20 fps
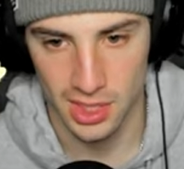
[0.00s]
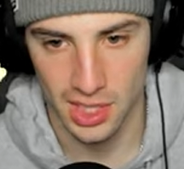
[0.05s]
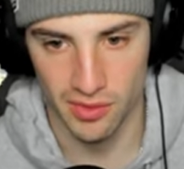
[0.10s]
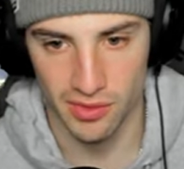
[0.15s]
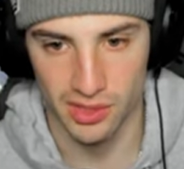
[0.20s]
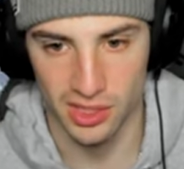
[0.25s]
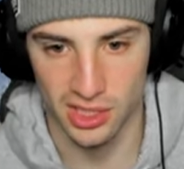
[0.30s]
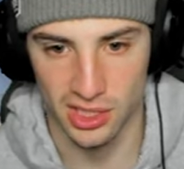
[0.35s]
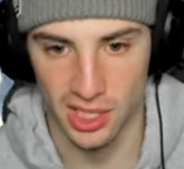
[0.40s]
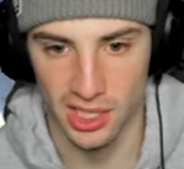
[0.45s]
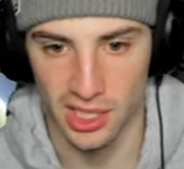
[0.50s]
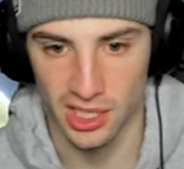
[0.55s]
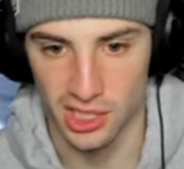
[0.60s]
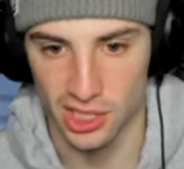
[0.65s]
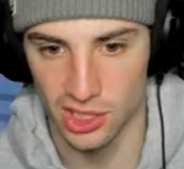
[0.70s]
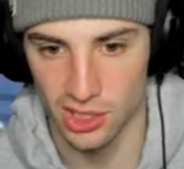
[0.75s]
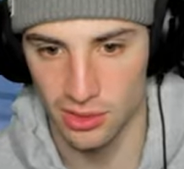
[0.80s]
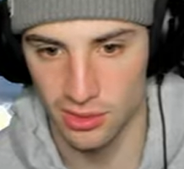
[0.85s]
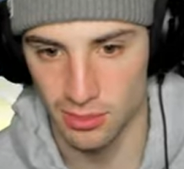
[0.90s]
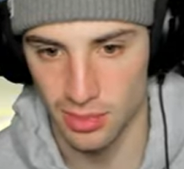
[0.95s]
Definitely slight
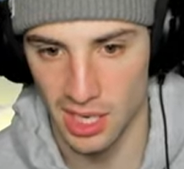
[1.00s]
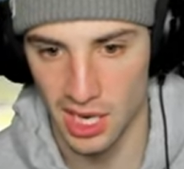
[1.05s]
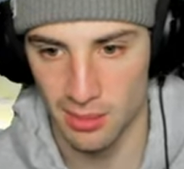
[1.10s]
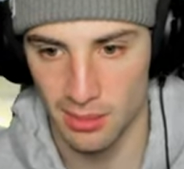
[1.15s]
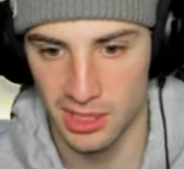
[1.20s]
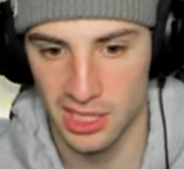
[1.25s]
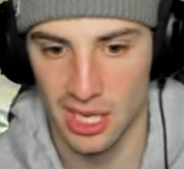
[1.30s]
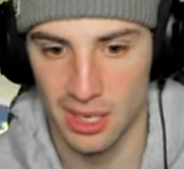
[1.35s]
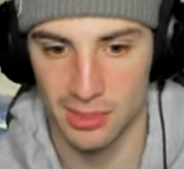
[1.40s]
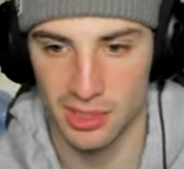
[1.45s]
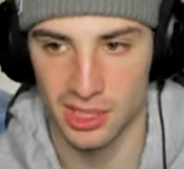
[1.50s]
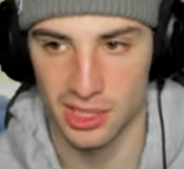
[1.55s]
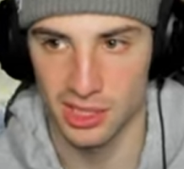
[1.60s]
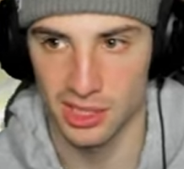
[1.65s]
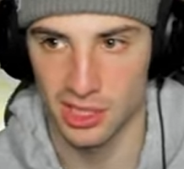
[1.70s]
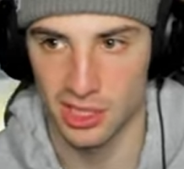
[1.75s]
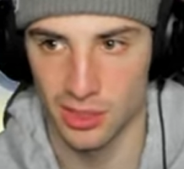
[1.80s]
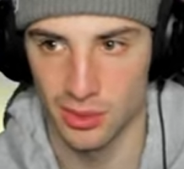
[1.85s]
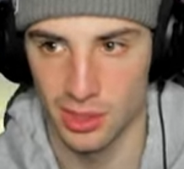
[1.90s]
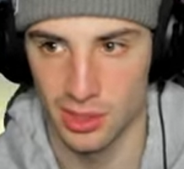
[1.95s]
issue. But how much damage is
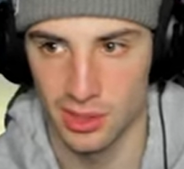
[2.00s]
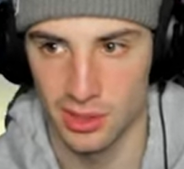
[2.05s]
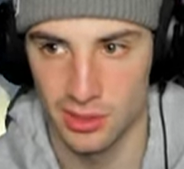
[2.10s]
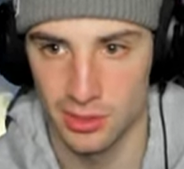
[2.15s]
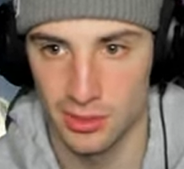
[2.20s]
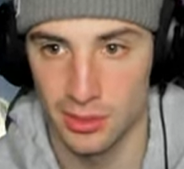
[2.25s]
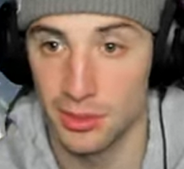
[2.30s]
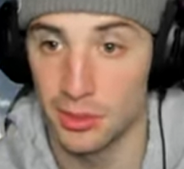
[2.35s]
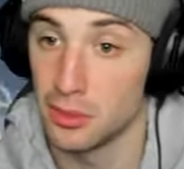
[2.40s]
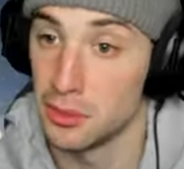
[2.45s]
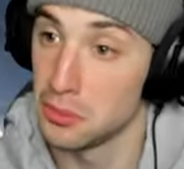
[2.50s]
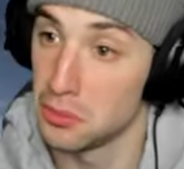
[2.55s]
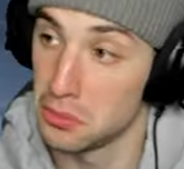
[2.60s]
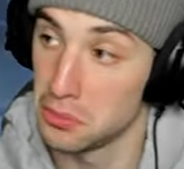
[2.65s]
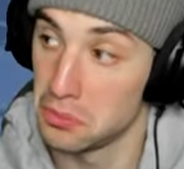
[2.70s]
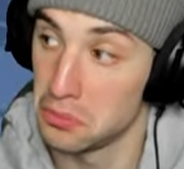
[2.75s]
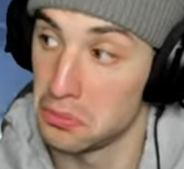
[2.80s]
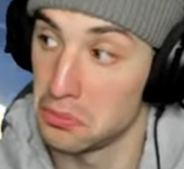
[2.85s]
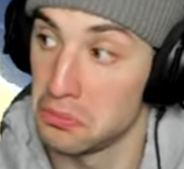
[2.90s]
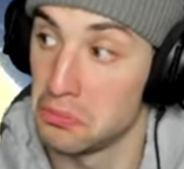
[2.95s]
this
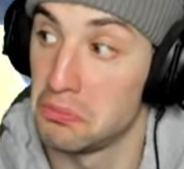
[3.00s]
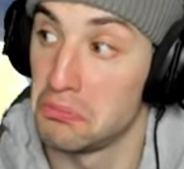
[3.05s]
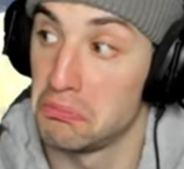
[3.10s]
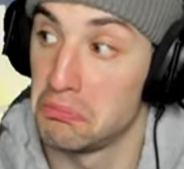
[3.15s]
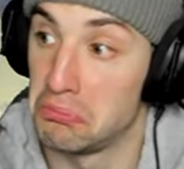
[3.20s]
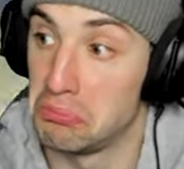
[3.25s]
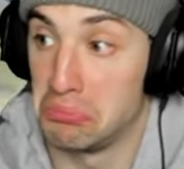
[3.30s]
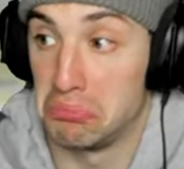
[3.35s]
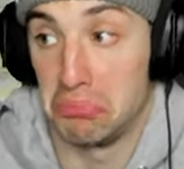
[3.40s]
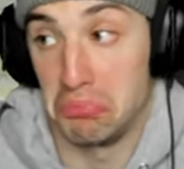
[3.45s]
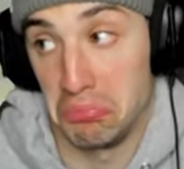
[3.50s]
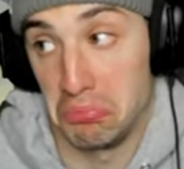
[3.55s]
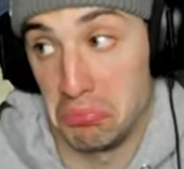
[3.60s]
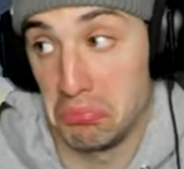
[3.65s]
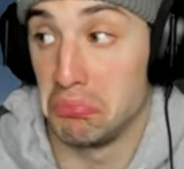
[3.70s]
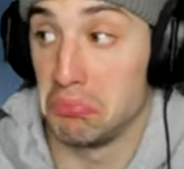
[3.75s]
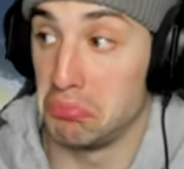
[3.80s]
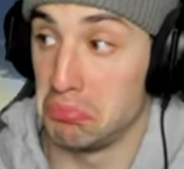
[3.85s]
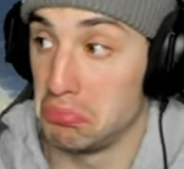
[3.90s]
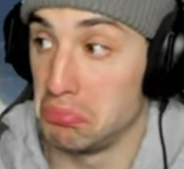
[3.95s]

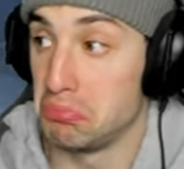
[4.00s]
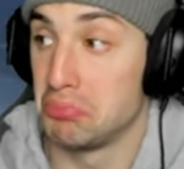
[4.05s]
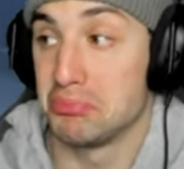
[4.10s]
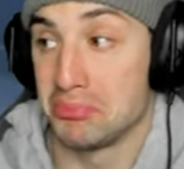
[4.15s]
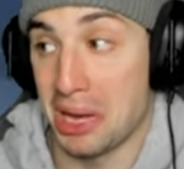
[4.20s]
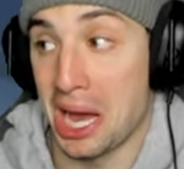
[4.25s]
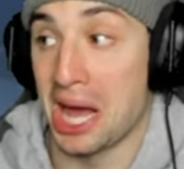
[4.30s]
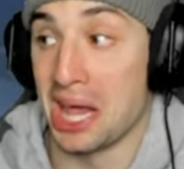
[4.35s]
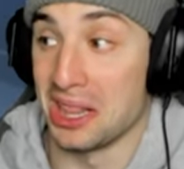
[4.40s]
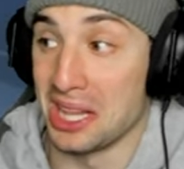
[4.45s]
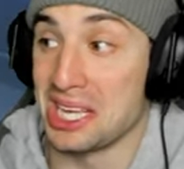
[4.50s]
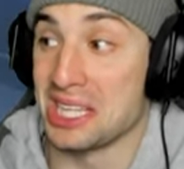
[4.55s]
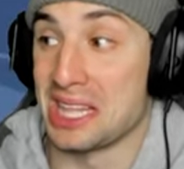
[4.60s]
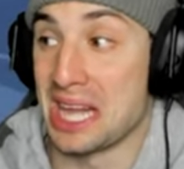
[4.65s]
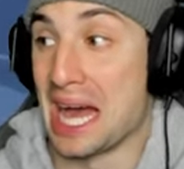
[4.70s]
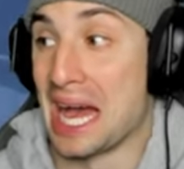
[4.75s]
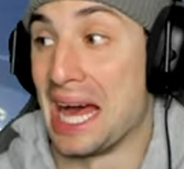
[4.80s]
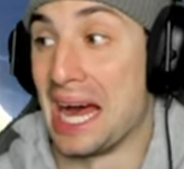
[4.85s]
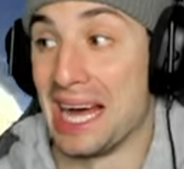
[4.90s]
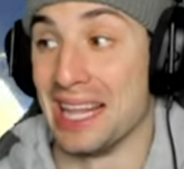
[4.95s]
do? I like
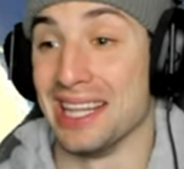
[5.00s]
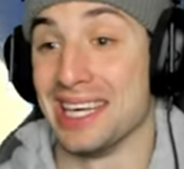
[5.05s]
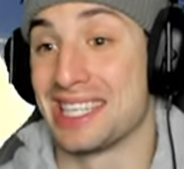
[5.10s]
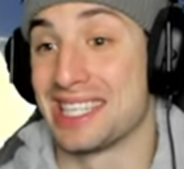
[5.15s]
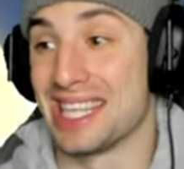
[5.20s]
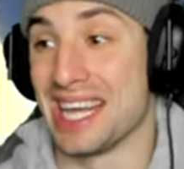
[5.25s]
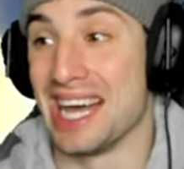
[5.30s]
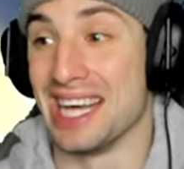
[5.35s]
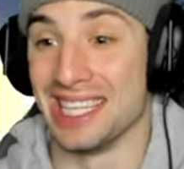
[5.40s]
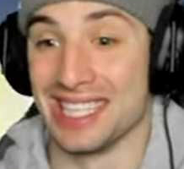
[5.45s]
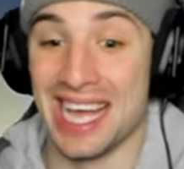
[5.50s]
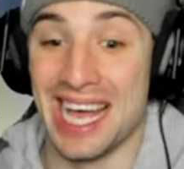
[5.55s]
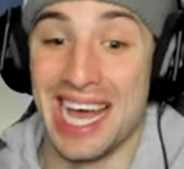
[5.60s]
that. I like that.